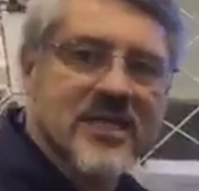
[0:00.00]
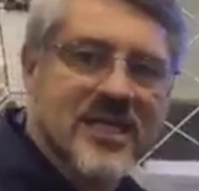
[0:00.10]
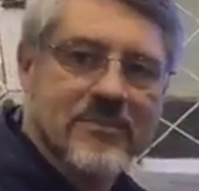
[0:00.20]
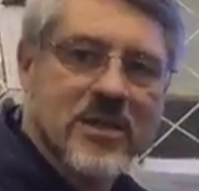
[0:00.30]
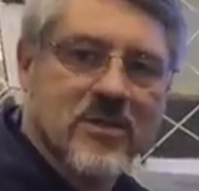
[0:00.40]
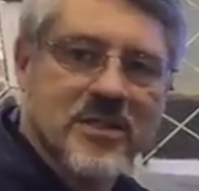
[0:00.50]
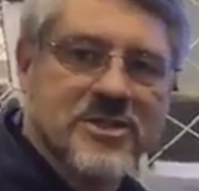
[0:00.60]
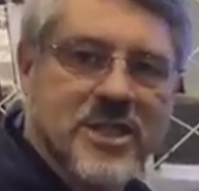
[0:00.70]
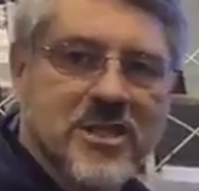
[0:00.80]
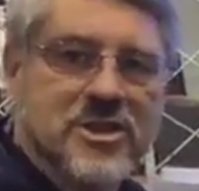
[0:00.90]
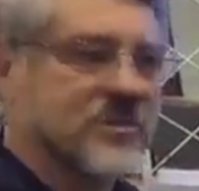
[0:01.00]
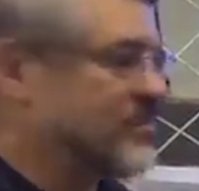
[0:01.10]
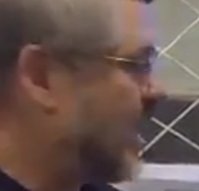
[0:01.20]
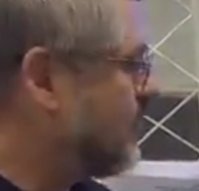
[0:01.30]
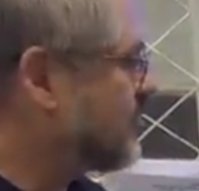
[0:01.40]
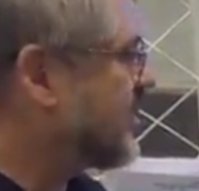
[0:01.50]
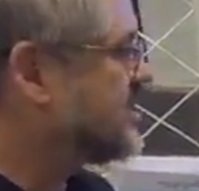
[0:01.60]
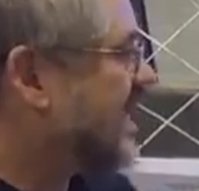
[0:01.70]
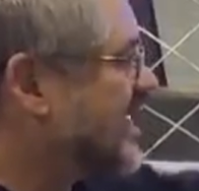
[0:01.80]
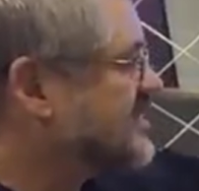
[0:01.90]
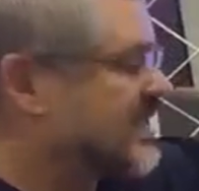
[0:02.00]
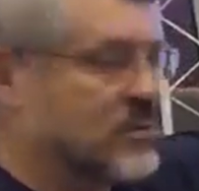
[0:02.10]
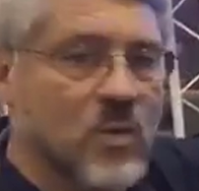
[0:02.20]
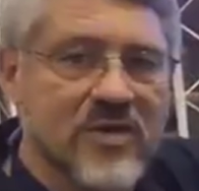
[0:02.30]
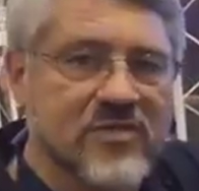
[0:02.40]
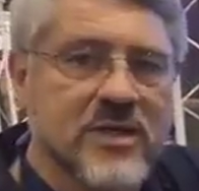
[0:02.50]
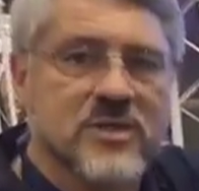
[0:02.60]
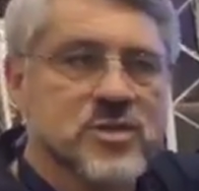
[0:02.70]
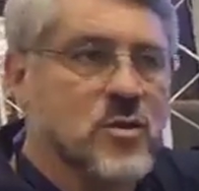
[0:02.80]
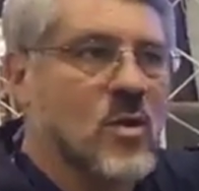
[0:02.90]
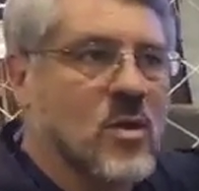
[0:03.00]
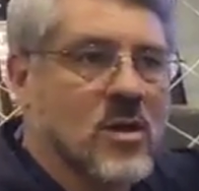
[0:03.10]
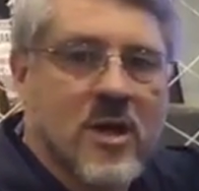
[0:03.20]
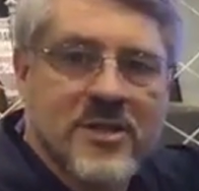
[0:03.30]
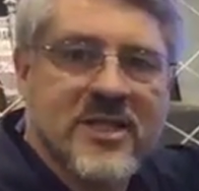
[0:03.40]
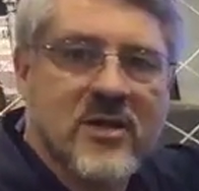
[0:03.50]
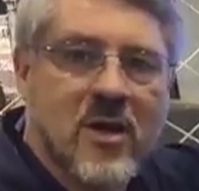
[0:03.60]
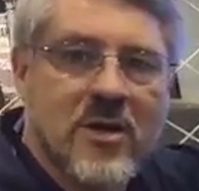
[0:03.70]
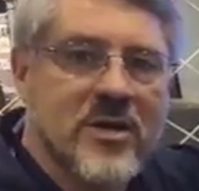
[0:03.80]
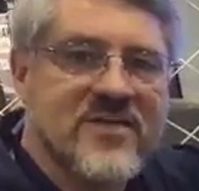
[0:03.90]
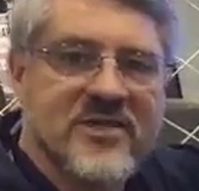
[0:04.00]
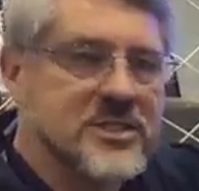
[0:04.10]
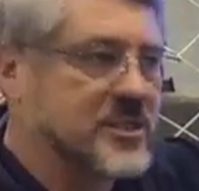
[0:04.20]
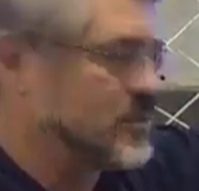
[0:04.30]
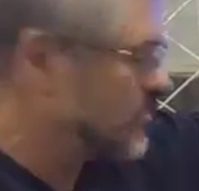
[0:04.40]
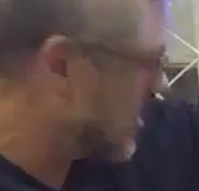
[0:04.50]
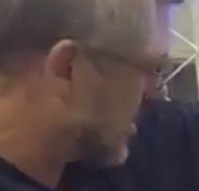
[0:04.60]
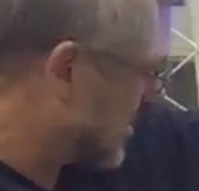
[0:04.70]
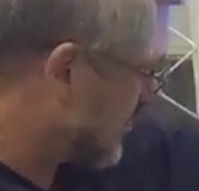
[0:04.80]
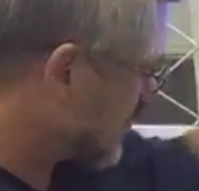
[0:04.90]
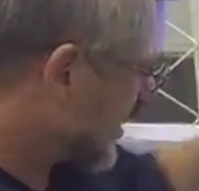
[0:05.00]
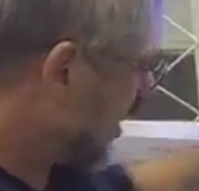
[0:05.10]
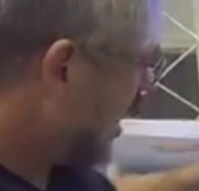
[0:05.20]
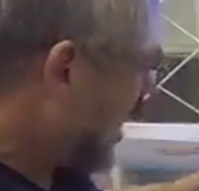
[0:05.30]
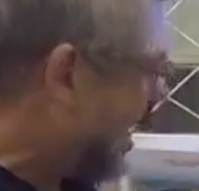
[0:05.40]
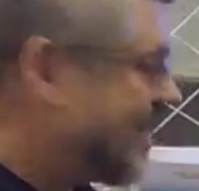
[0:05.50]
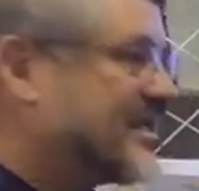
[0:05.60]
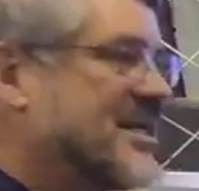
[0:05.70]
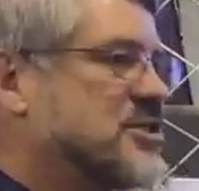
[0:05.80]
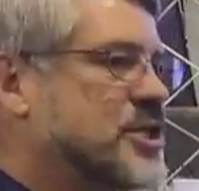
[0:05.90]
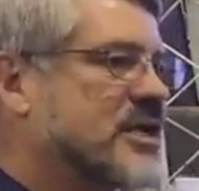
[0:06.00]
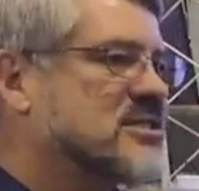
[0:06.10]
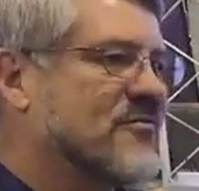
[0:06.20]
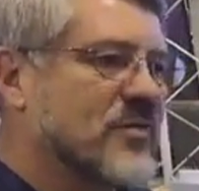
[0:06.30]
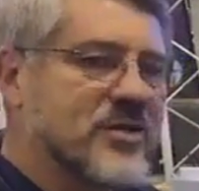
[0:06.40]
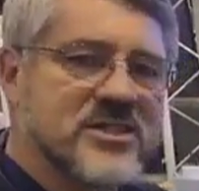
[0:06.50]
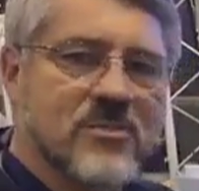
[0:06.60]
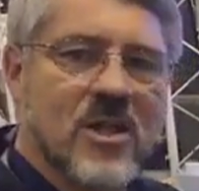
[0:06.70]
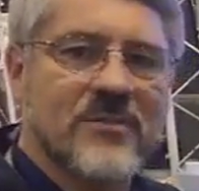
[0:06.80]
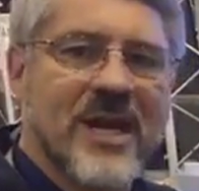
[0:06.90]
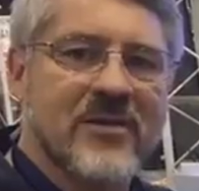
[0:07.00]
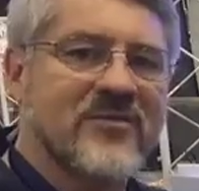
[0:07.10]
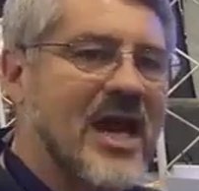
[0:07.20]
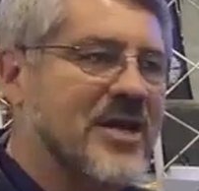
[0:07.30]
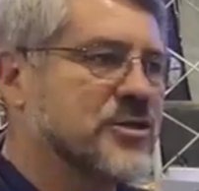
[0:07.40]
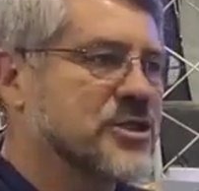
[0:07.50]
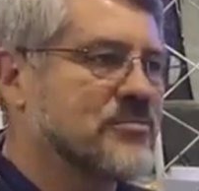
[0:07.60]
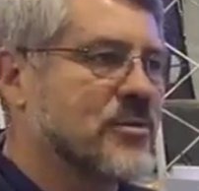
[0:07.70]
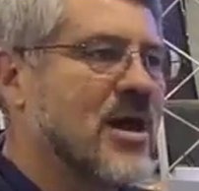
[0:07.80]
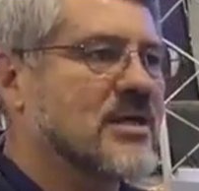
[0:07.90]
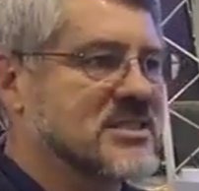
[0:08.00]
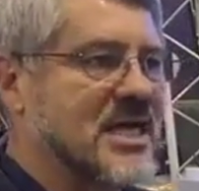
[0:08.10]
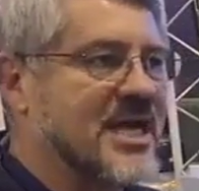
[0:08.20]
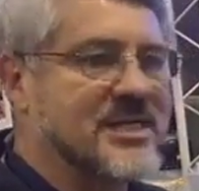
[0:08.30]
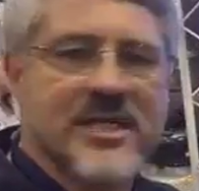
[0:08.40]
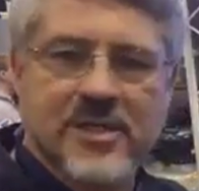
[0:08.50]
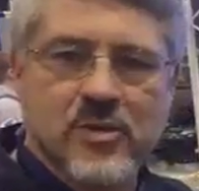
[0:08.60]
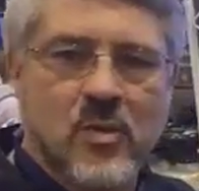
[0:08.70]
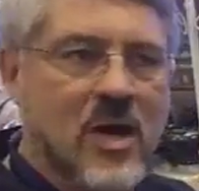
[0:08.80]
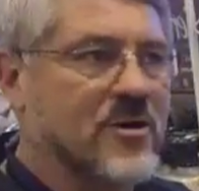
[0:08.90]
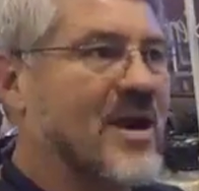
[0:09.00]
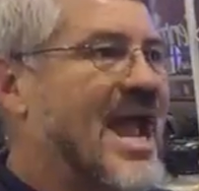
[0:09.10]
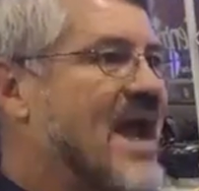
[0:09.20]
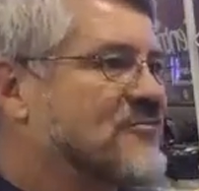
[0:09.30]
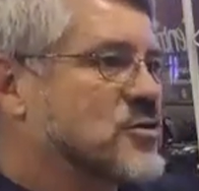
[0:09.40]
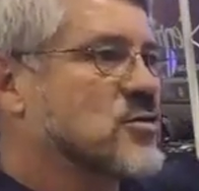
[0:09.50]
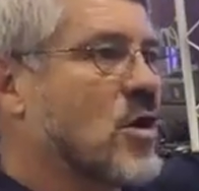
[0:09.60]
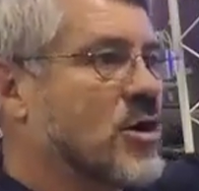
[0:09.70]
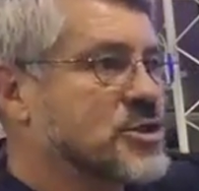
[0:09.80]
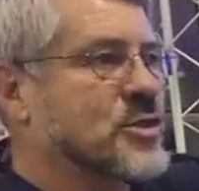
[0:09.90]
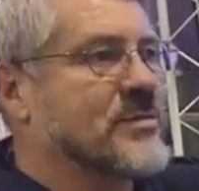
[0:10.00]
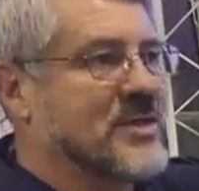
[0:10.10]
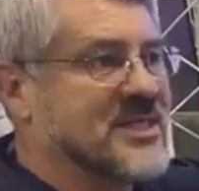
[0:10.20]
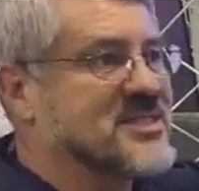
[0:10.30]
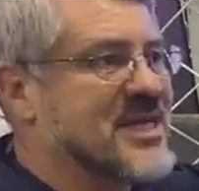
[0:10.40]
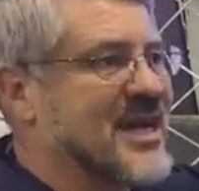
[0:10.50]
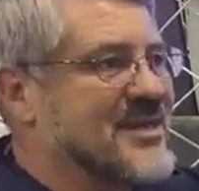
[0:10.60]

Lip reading: chemical injection pump that ties in with the control on our EV2, and it injects a very small amount of hydrogen peroxide into your water after our treatment is done.